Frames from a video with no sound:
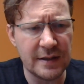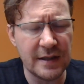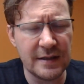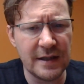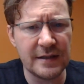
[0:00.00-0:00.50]
It's
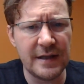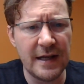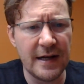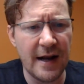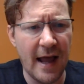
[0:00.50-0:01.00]
at
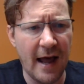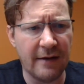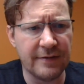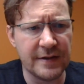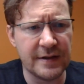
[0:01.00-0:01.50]

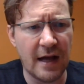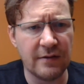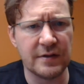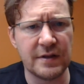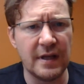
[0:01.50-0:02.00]
16.5. It's
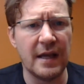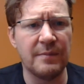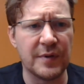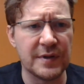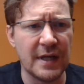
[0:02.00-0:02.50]
down
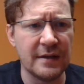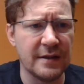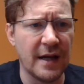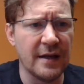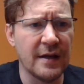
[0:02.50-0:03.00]
8%
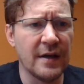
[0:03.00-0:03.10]
today.